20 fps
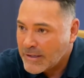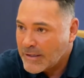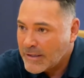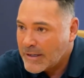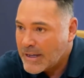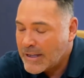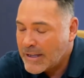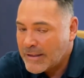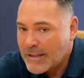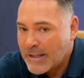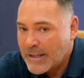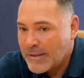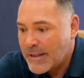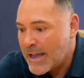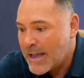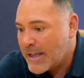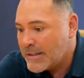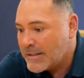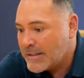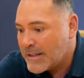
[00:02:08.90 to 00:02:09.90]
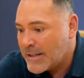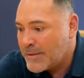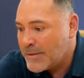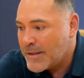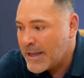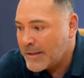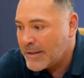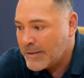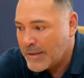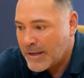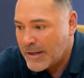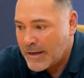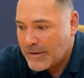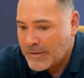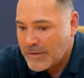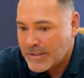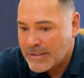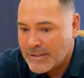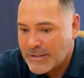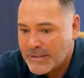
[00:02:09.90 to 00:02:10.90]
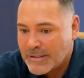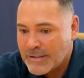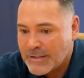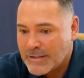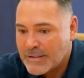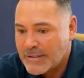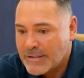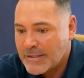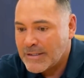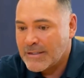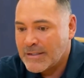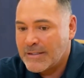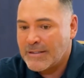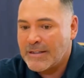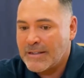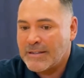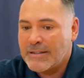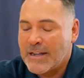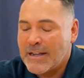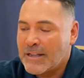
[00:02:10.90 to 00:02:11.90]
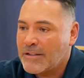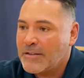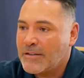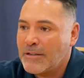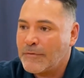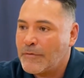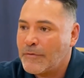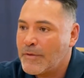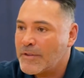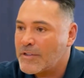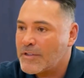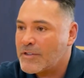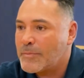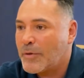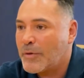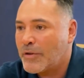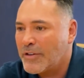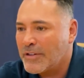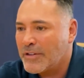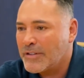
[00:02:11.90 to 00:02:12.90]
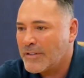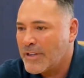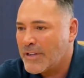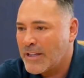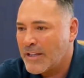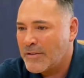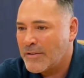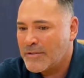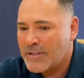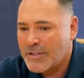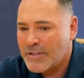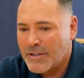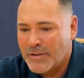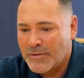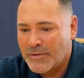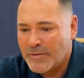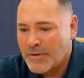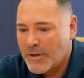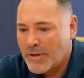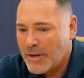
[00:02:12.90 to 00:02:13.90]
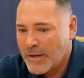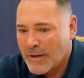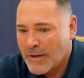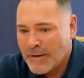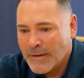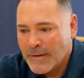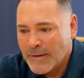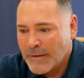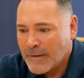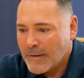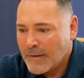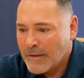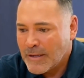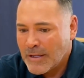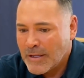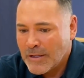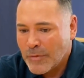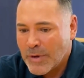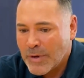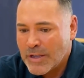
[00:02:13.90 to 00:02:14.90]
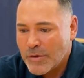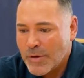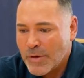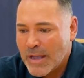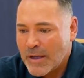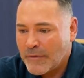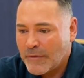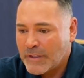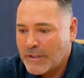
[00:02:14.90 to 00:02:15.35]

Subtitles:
And that there is not good for the sport, you know? So, you know, when you have a